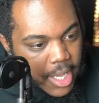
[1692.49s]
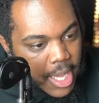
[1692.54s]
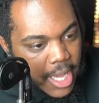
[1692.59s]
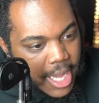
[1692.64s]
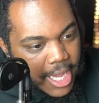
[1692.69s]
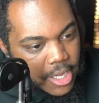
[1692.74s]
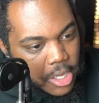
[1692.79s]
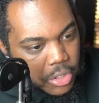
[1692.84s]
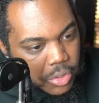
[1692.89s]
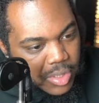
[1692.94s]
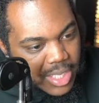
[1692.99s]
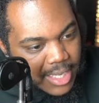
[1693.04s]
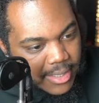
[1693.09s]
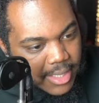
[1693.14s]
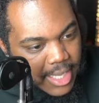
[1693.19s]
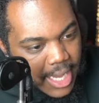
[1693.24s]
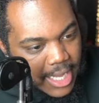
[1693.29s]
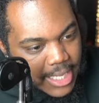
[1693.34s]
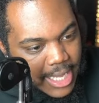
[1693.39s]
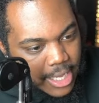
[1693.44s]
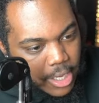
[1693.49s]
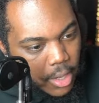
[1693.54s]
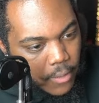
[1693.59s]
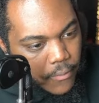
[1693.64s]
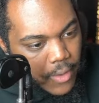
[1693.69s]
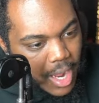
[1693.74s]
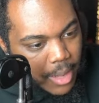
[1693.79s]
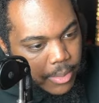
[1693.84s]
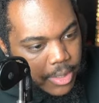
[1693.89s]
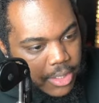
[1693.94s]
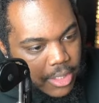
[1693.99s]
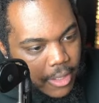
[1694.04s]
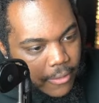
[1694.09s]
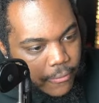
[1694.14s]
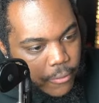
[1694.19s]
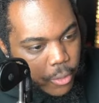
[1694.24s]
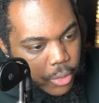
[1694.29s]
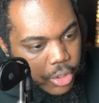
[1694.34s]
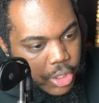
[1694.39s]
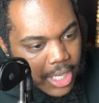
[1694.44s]
It goes without saying that your family's good
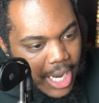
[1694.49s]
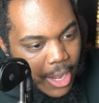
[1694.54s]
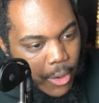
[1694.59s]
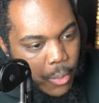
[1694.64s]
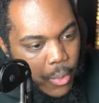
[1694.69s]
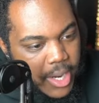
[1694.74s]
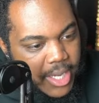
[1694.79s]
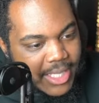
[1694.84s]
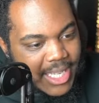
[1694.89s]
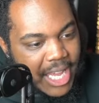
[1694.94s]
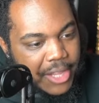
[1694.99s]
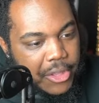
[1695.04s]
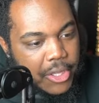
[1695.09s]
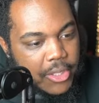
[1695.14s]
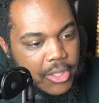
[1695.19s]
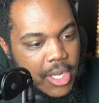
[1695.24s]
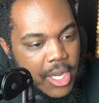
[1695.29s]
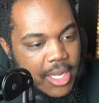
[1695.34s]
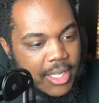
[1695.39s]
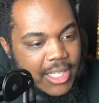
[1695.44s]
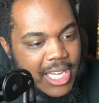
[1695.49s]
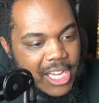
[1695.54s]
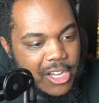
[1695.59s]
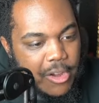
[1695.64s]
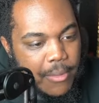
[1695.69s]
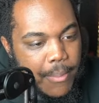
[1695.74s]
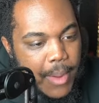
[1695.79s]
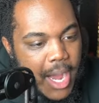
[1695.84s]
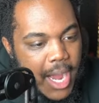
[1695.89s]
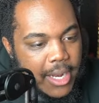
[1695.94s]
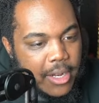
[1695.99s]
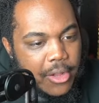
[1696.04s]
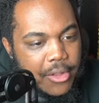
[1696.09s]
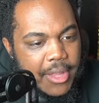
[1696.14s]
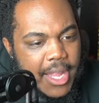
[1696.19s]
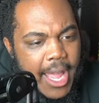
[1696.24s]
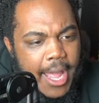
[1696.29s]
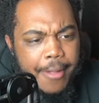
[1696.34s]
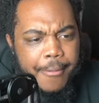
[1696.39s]
fortune outweighs ethics. Set your mind on that.